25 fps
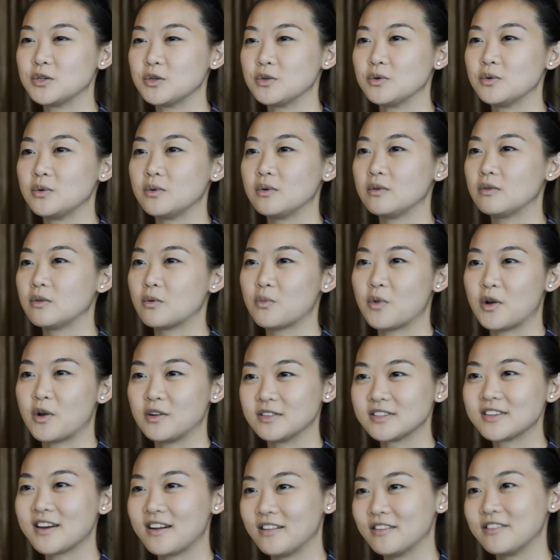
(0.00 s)
to the
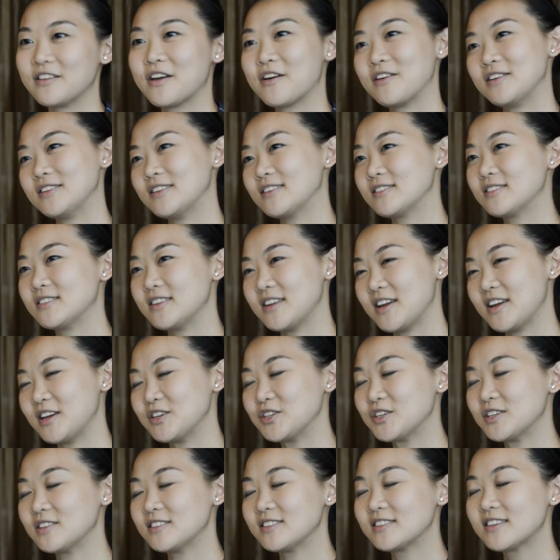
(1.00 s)
world's culinary
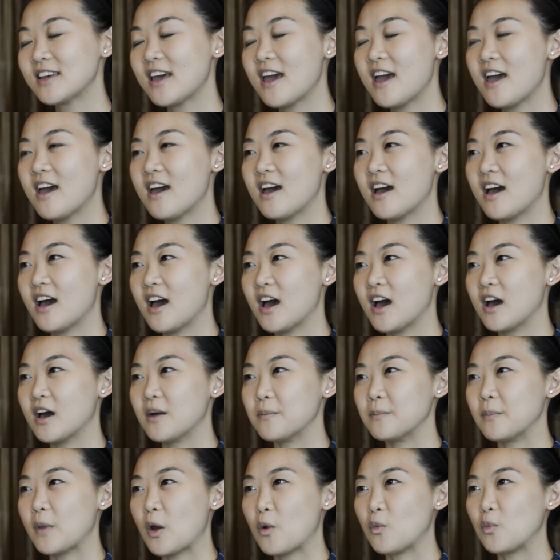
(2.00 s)
destinations.
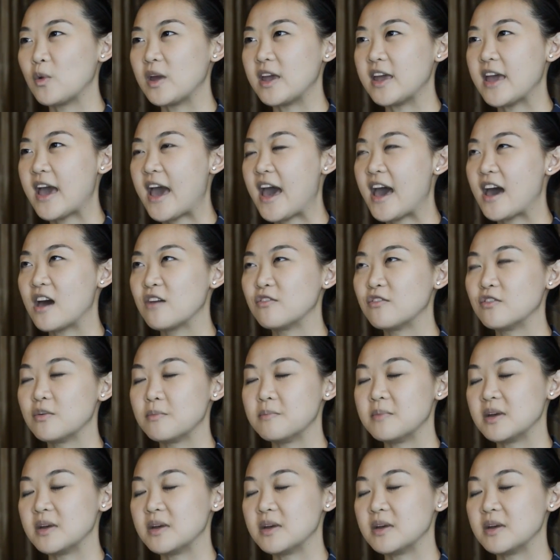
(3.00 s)
We have a